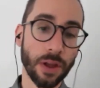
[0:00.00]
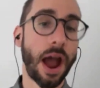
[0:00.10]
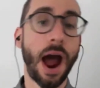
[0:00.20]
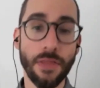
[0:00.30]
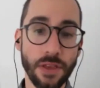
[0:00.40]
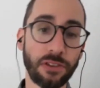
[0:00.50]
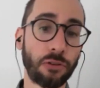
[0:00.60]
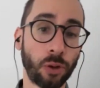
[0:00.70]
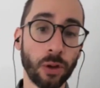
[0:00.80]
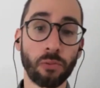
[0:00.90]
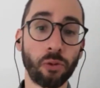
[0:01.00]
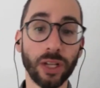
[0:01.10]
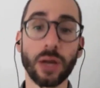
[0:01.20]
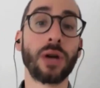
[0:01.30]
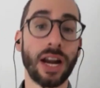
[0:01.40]
And this is really, really
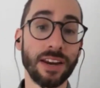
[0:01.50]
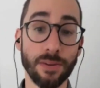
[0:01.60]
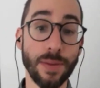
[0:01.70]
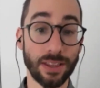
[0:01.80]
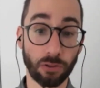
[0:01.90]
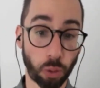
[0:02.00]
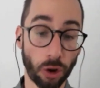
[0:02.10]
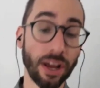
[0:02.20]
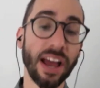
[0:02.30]
what I need to make this work.